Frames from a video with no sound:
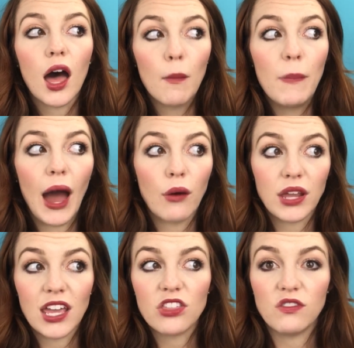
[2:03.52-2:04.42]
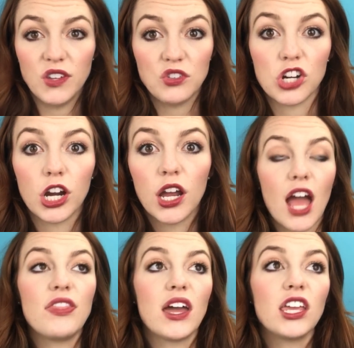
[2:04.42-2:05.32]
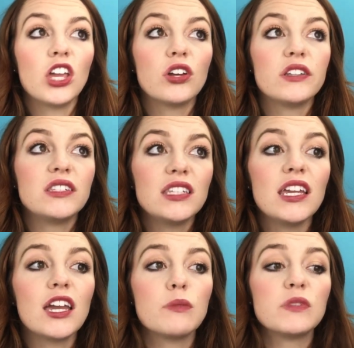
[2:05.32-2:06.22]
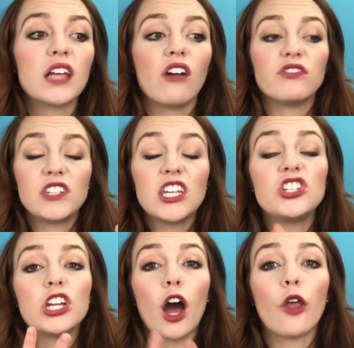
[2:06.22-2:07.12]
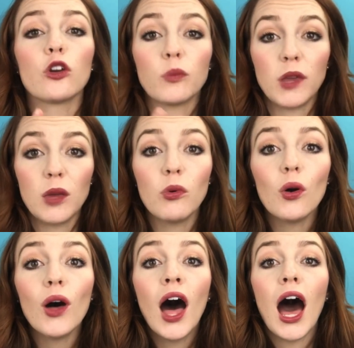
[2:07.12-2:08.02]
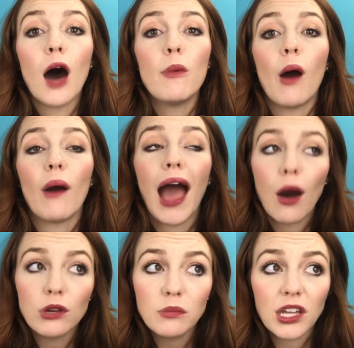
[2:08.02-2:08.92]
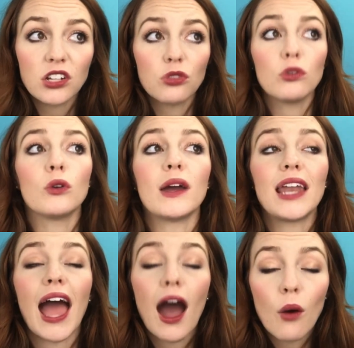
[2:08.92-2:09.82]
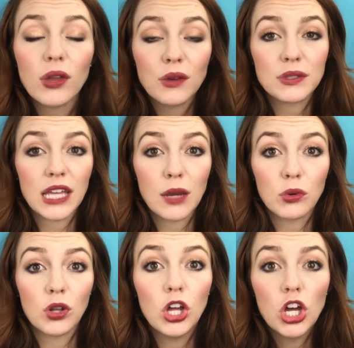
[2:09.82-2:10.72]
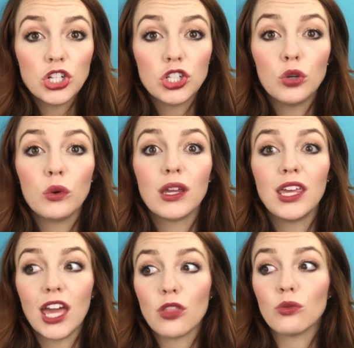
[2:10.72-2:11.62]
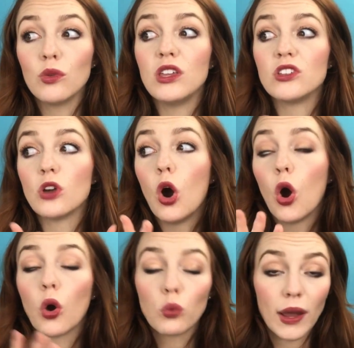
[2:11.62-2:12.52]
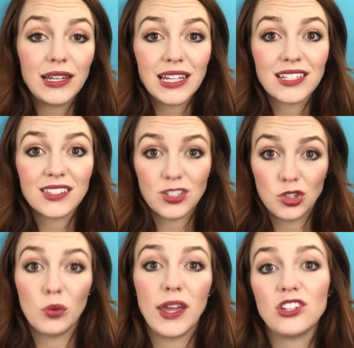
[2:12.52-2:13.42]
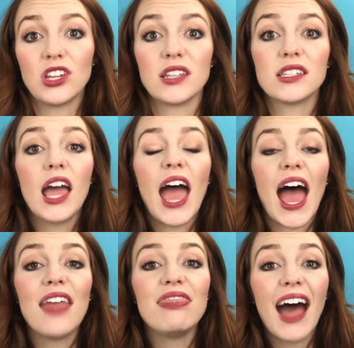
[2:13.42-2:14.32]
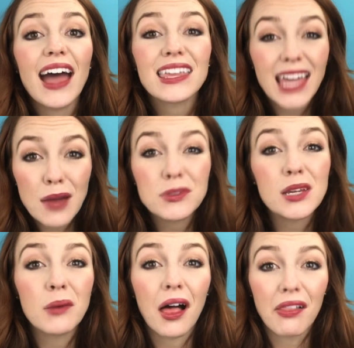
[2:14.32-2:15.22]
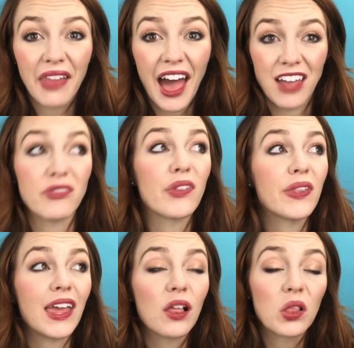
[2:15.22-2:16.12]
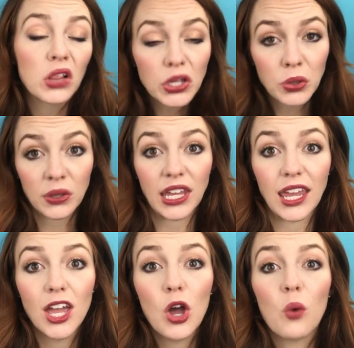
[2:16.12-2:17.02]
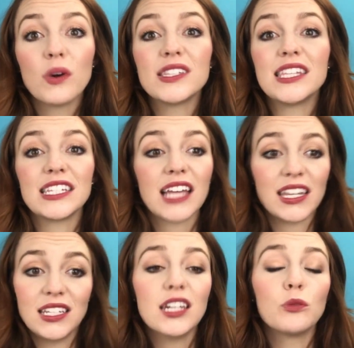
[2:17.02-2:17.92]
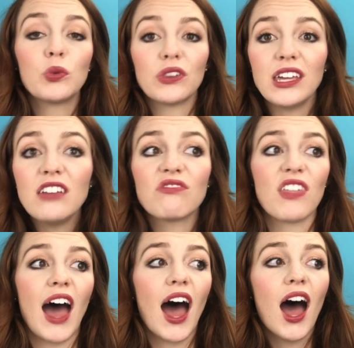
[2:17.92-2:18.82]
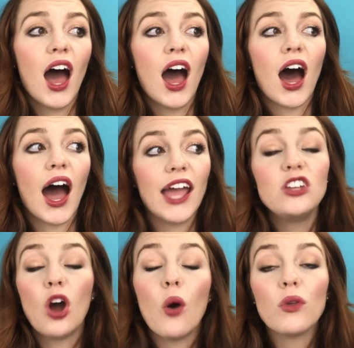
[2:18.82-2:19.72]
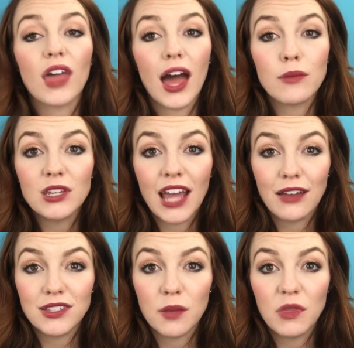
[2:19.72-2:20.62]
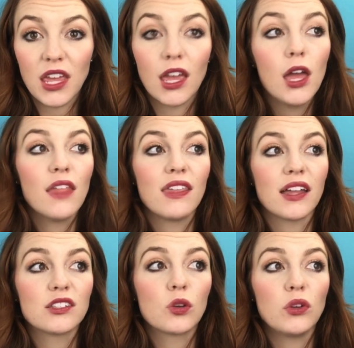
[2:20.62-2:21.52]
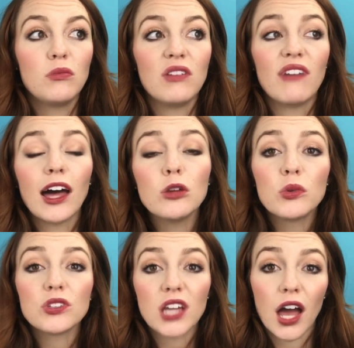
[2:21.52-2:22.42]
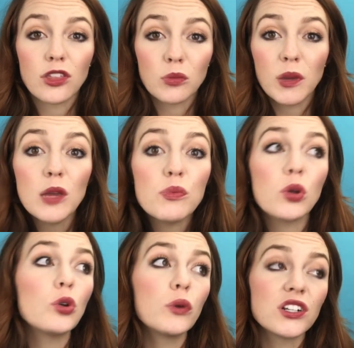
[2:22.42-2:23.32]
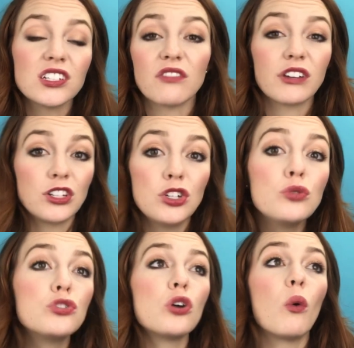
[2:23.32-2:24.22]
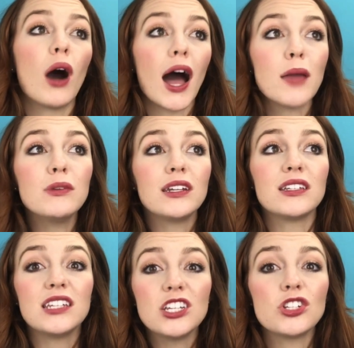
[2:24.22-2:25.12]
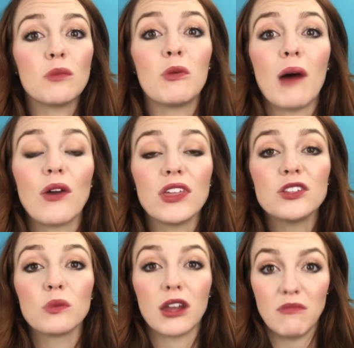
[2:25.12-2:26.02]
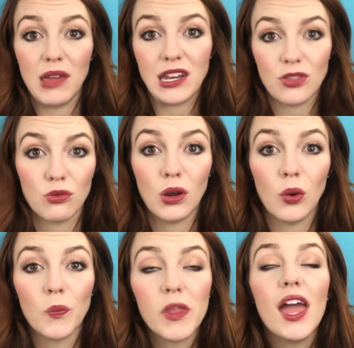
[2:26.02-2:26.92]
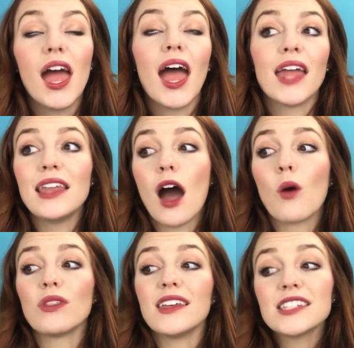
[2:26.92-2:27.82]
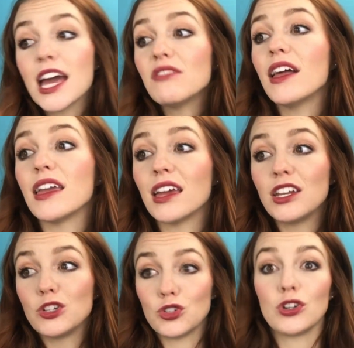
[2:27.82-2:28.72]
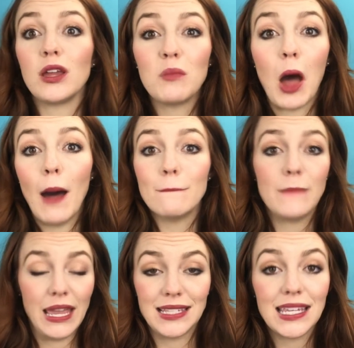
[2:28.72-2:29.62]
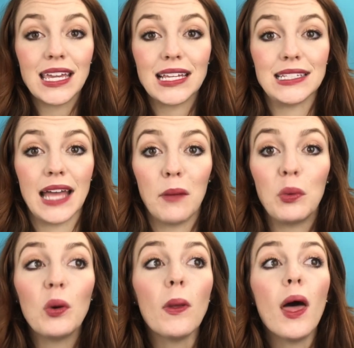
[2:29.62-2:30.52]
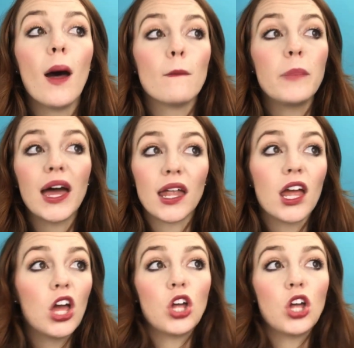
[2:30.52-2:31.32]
about it in the future, and that he could see himself teaching other people about how he made it through and how he was able to get through these horrendous situations. And that kept him alive, like literally, was this idea and belief that I know that I'm gonna have something that's going to be valuable to other people who are suffering too, so I'm gonna teach them about this when I've made it through. Now, that's kind of like an extreme, amazing example, but